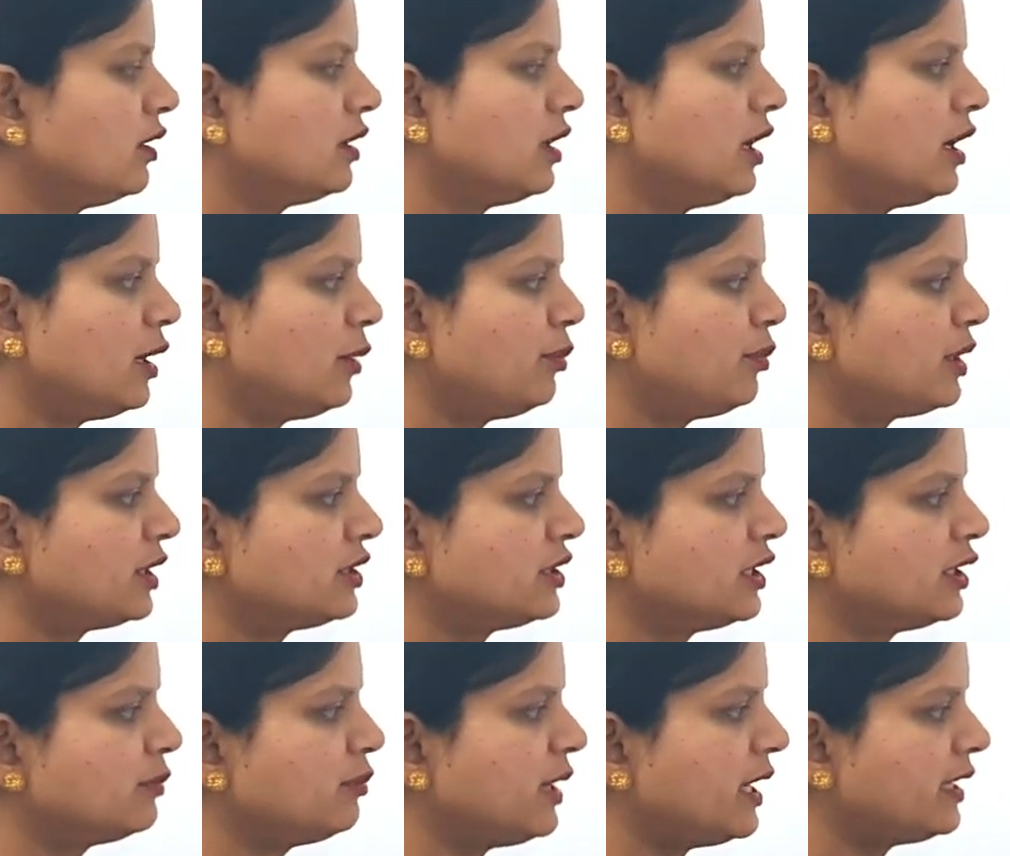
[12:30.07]
Car
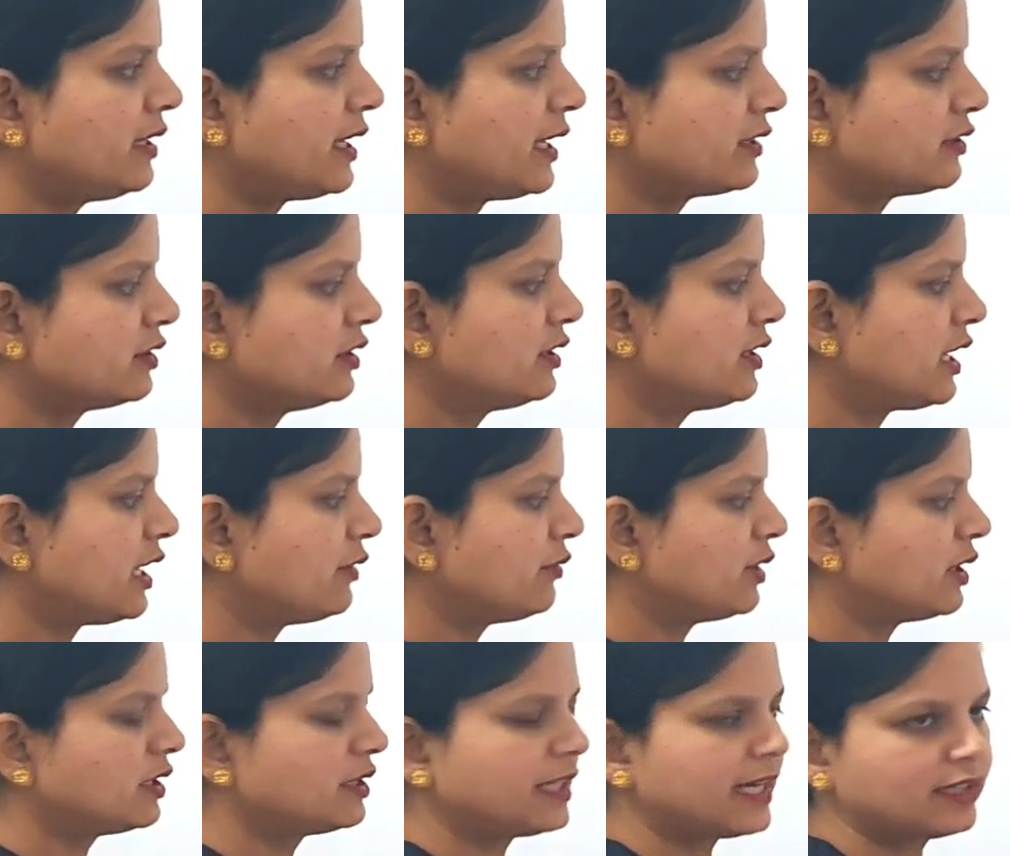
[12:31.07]
purchased by taxi
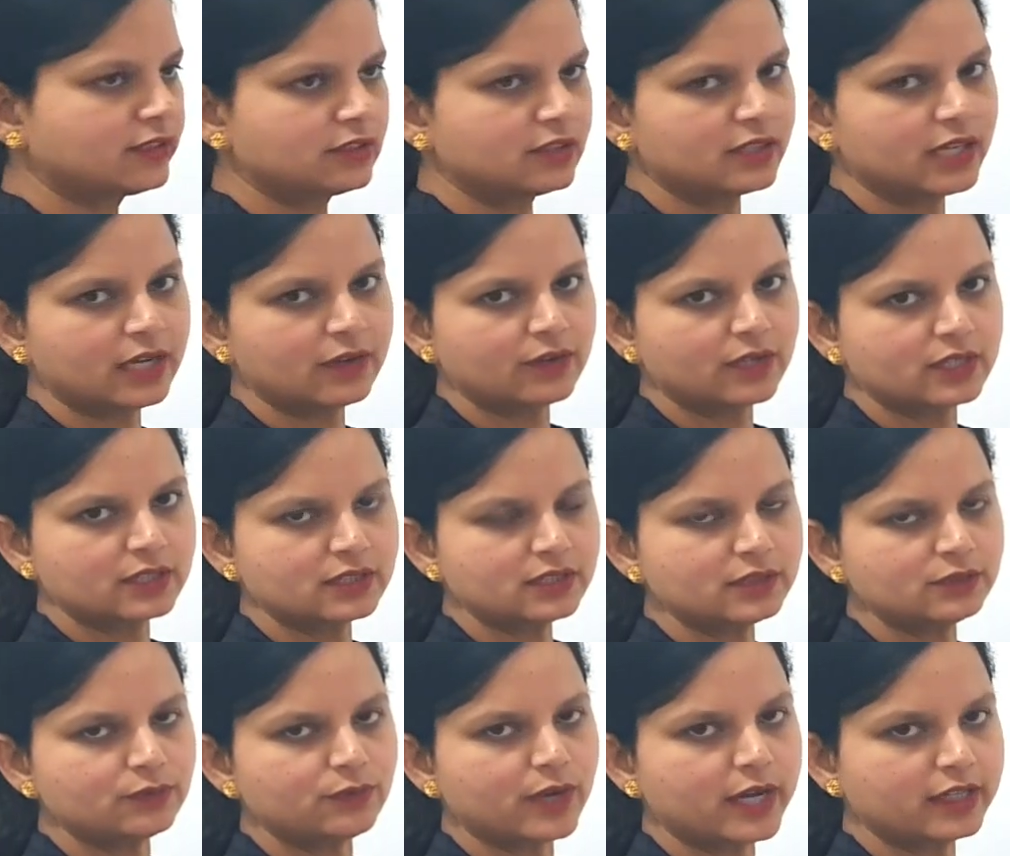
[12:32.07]
driver. Taxi driver is
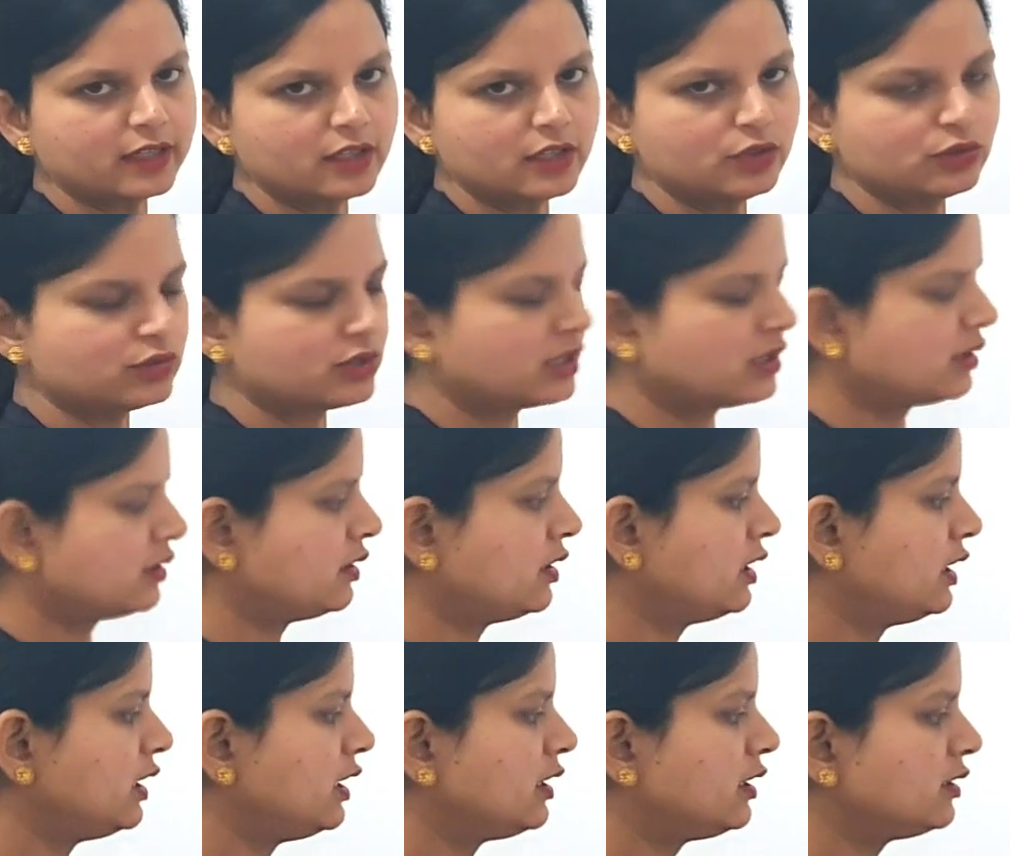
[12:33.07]
its final user.
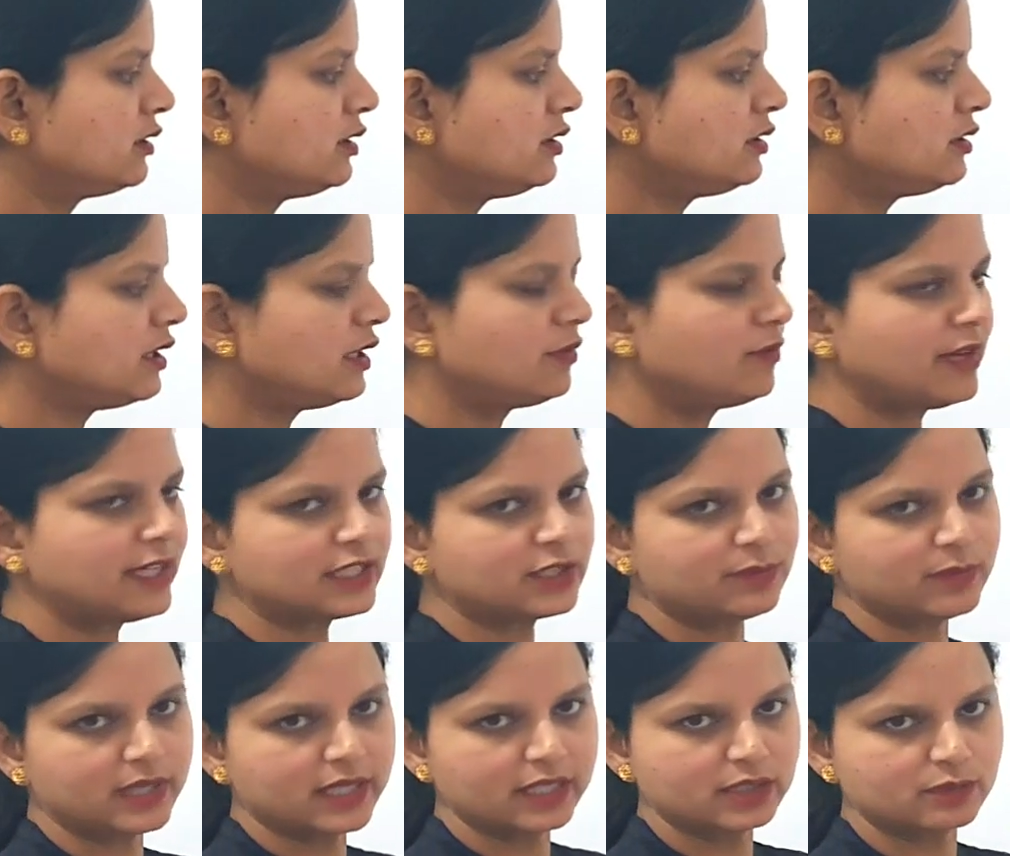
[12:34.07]
It is its
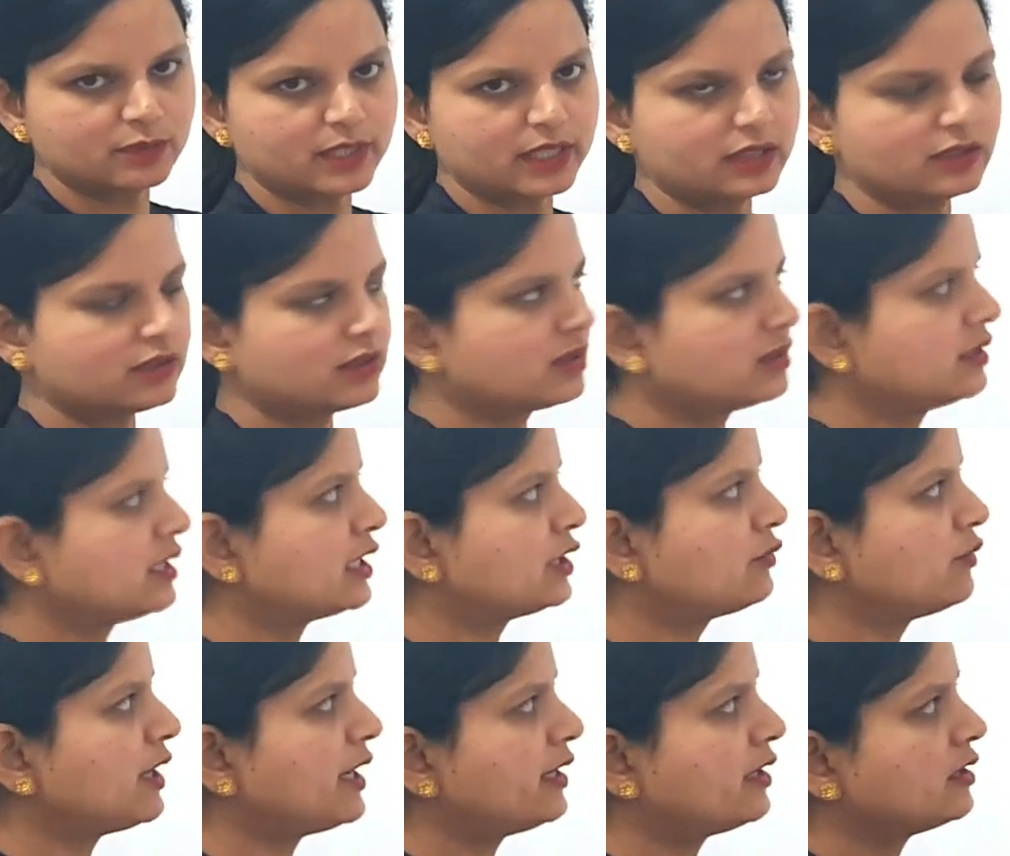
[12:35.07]
investment expenditure.
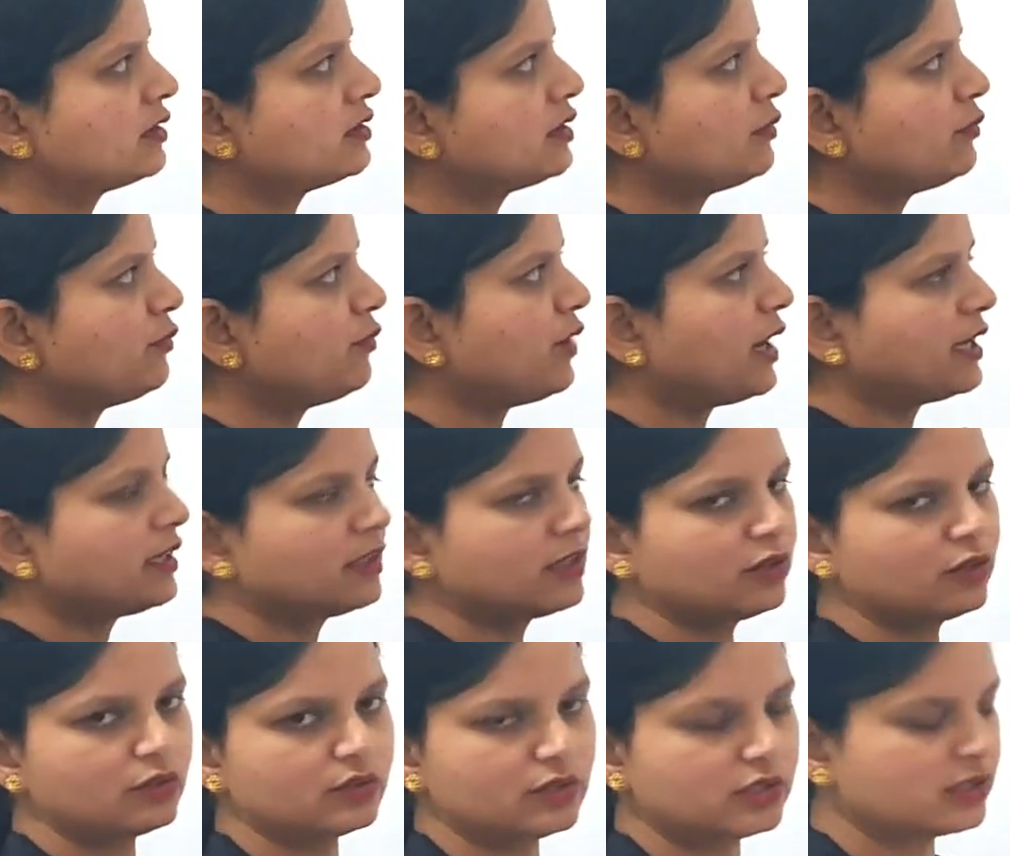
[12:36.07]
That's why it is a
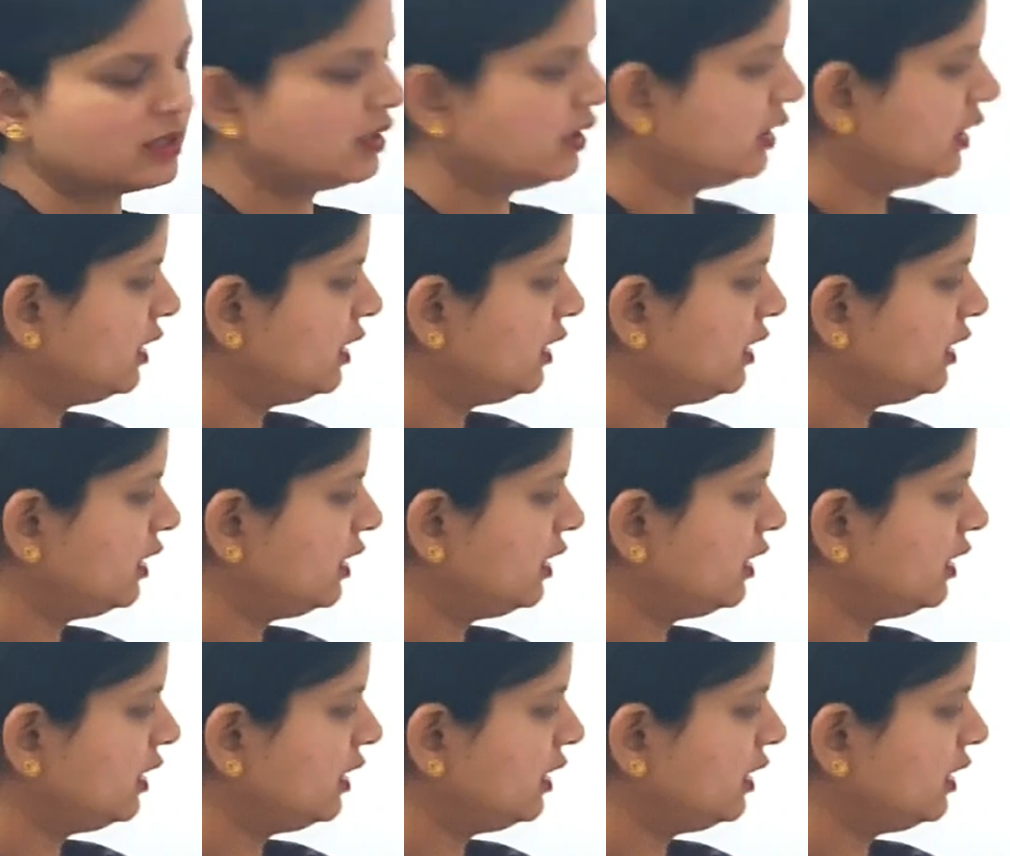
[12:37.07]
final good.